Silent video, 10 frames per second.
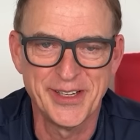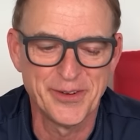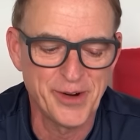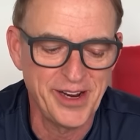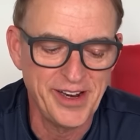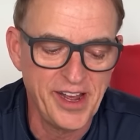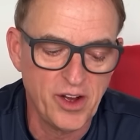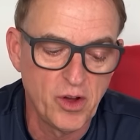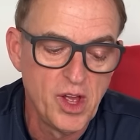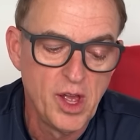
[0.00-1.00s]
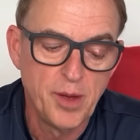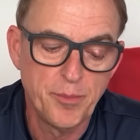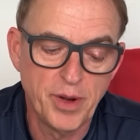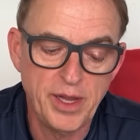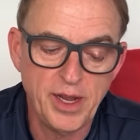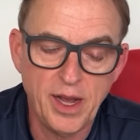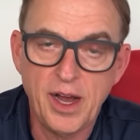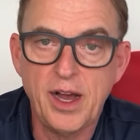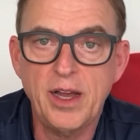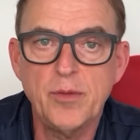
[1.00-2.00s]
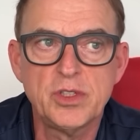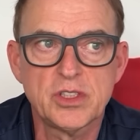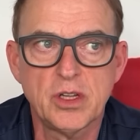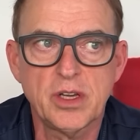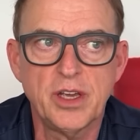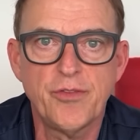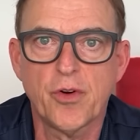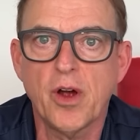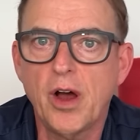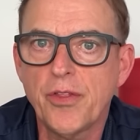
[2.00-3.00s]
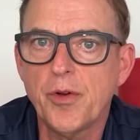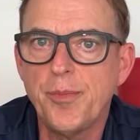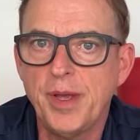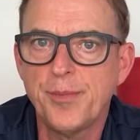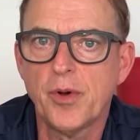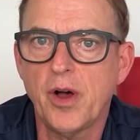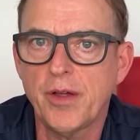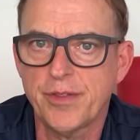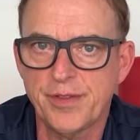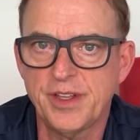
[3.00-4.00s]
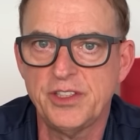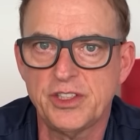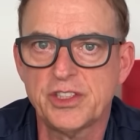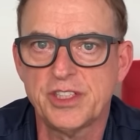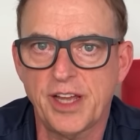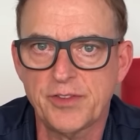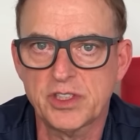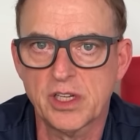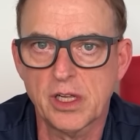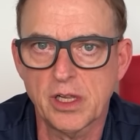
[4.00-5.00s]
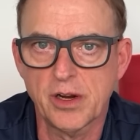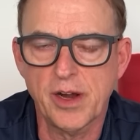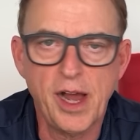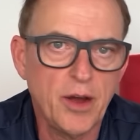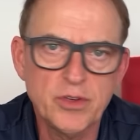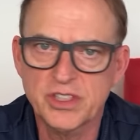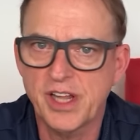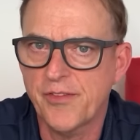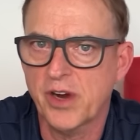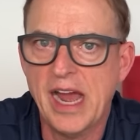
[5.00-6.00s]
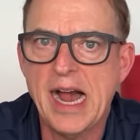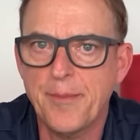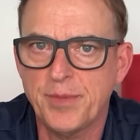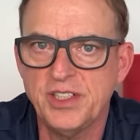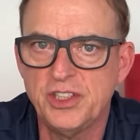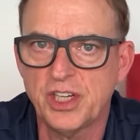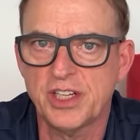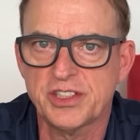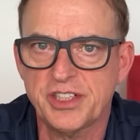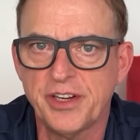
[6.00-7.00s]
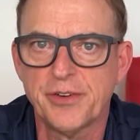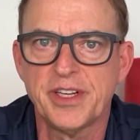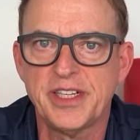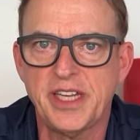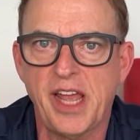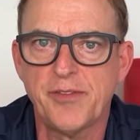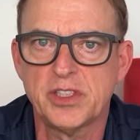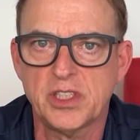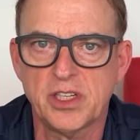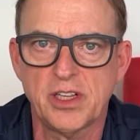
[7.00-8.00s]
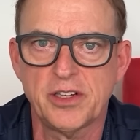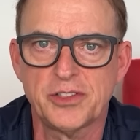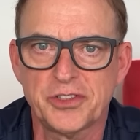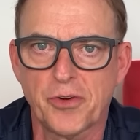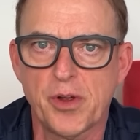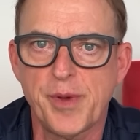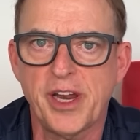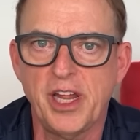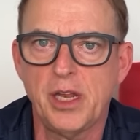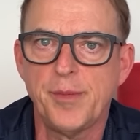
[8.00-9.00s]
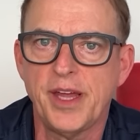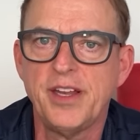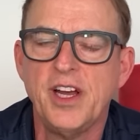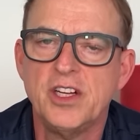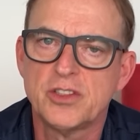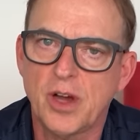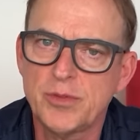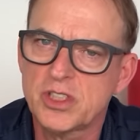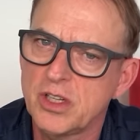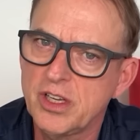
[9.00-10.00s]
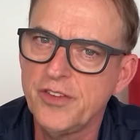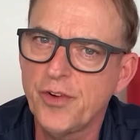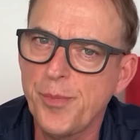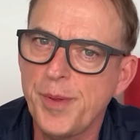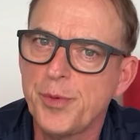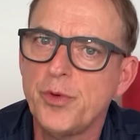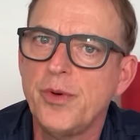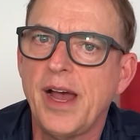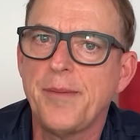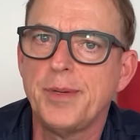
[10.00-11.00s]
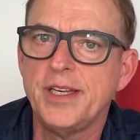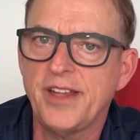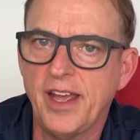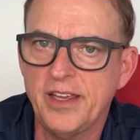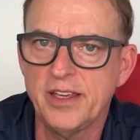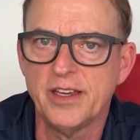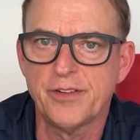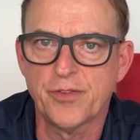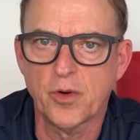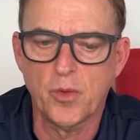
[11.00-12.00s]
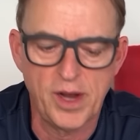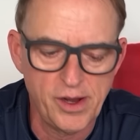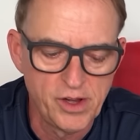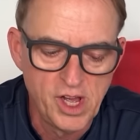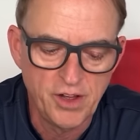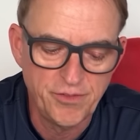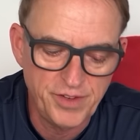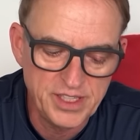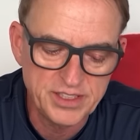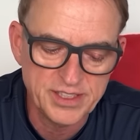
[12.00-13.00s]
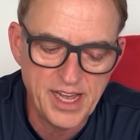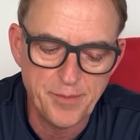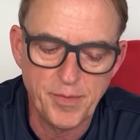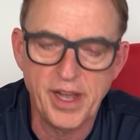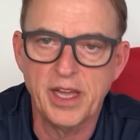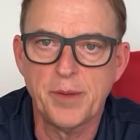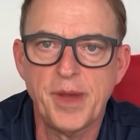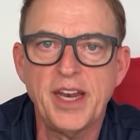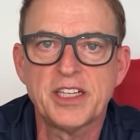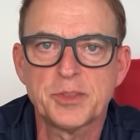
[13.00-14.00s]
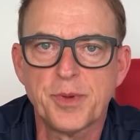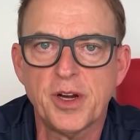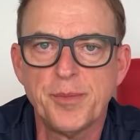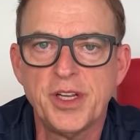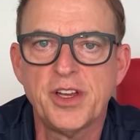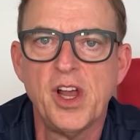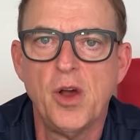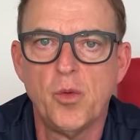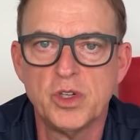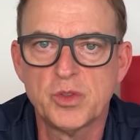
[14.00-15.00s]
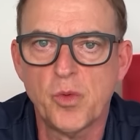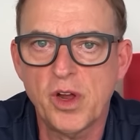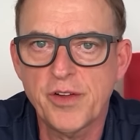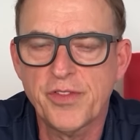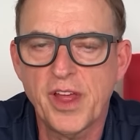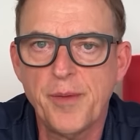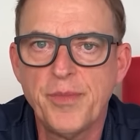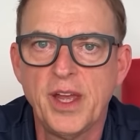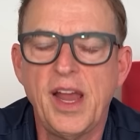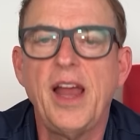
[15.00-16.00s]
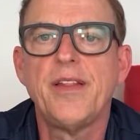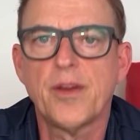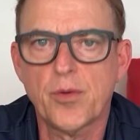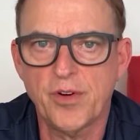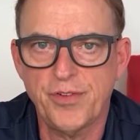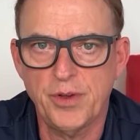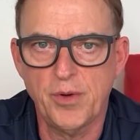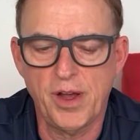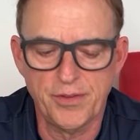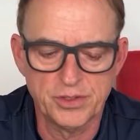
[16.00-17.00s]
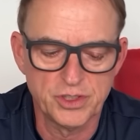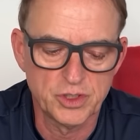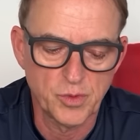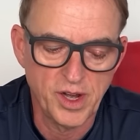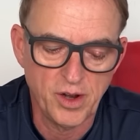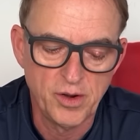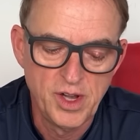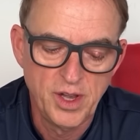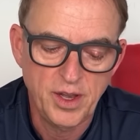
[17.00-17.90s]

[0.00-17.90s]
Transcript: here right now, but I was looking for other people other than just David Sinclair. I was never happy just hearing David Sinclair's story about N M N, so I was looking for people who had been taking it for a while. Vince at my N M N experiment was one of them, and there were a few others as well.